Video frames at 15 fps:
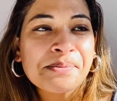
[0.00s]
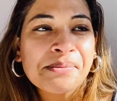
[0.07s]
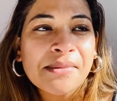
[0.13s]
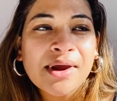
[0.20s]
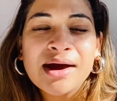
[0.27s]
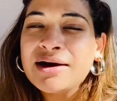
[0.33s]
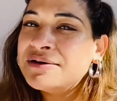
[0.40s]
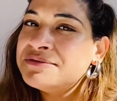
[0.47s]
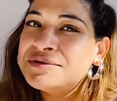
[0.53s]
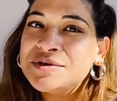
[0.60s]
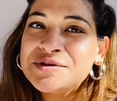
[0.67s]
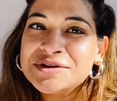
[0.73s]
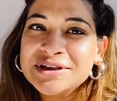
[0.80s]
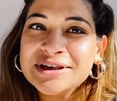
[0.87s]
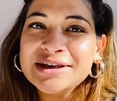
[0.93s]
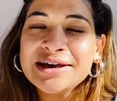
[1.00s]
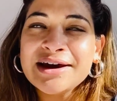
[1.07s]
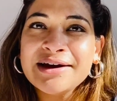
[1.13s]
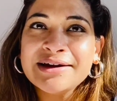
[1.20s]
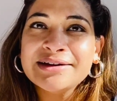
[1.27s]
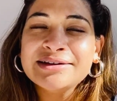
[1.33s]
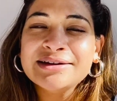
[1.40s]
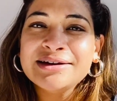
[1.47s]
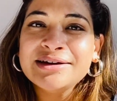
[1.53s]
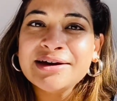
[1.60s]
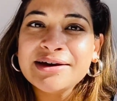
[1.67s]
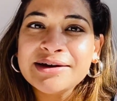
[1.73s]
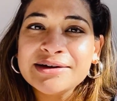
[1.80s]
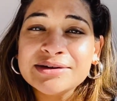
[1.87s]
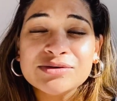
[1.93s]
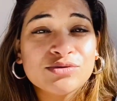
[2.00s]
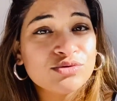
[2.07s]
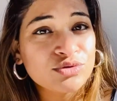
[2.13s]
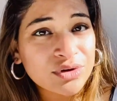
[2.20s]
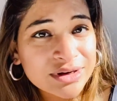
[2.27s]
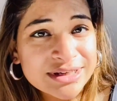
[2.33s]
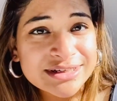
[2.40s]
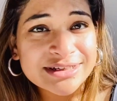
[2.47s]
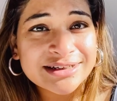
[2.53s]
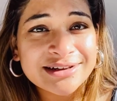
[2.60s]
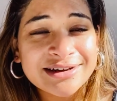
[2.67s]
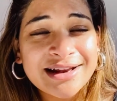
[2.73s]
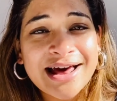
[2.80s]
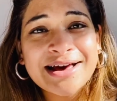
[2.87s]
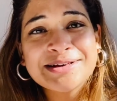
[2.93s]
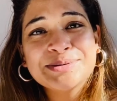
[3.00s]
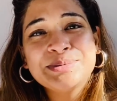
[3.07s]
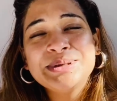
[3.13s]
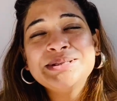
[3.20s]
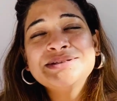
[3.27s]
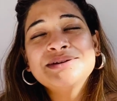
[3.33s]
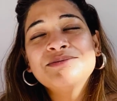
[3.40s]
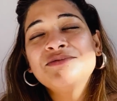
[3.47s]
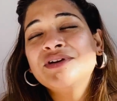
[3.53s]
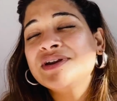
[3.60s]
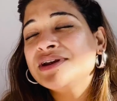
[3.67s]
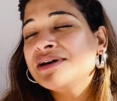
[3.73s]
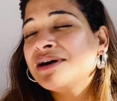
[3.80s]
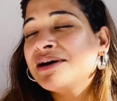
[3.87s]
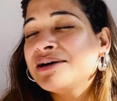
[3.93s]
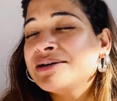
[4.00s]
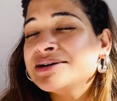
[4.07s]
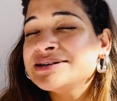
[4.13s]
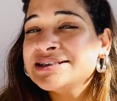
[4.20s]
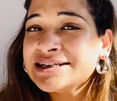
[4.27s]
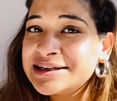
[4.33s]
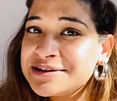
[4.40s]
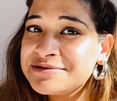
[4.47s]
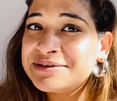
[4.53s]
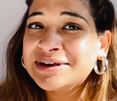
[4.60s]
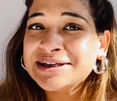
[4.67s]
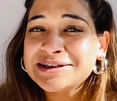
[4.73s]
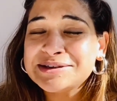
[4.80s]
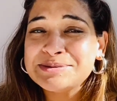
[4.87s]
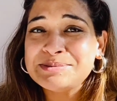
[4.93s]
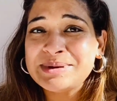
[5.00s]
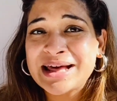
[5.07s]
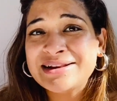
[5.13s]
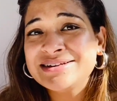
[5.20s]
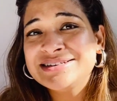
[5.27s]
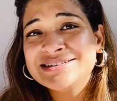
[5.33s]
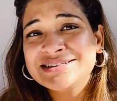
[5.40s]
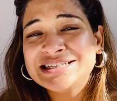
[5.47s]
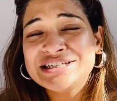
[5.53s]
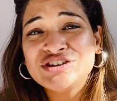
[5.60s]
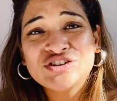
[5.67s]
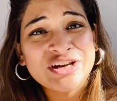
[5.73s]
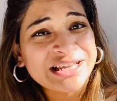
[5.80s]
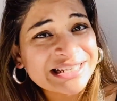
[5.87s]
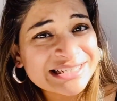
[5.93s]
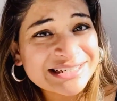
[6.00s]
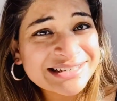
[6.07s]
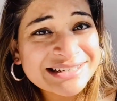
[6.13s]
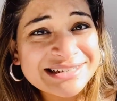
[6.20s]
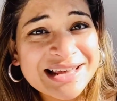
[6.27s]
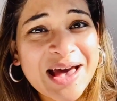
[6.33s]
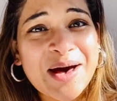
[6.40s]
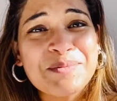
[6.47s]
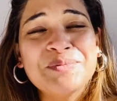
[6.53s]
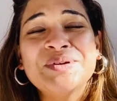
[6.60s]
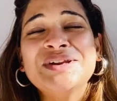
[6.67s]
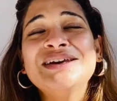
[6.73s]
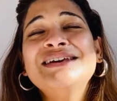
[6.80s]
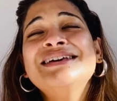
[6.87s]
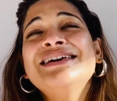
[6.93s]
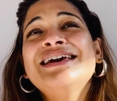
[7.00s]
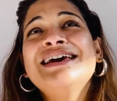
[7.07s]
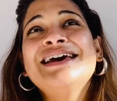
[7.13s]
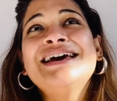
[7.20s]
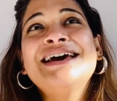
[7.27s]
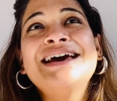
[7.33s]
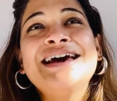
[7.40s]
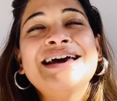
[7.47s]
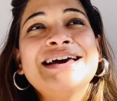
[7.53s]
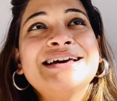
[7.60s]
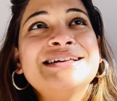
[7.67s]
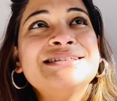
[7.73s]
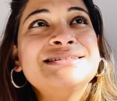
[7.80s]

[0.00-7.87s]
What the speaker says: if you see at the astrology, there has been some very significant planetary changes happening, and